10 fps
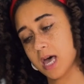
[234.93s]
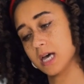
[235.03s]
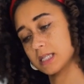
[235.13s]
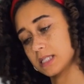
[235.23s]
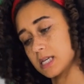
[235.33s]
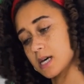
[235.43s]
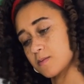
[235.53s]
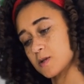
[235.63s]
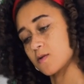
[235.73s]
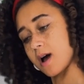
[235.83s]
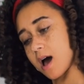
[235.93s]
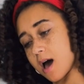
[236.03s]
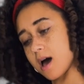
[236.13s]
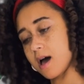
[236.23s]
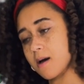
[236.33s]

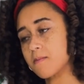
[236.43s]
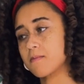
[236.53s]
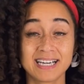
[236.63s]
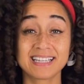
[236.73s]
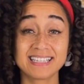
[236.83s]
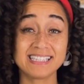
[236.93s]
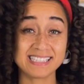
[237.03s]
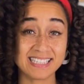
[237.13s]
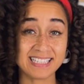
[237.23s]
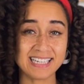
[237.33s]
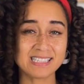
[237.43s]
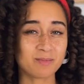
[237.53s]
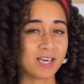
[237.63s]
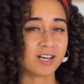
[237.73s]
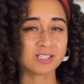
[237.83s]
Subscribe. These e-gates
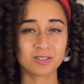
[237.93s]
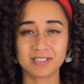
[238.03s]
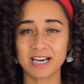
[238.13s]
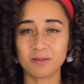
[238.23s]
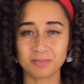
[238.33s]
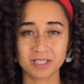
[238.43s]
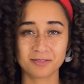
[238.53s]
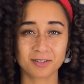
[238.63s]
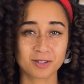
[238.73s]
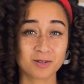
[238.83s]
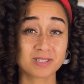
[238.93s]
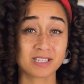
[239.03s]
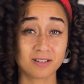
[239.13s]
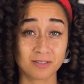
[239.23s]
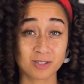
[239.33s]
may also not be for those
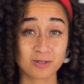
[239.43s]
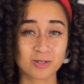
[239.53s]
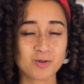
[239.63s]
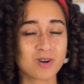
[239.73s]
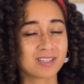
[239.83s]
individuals who are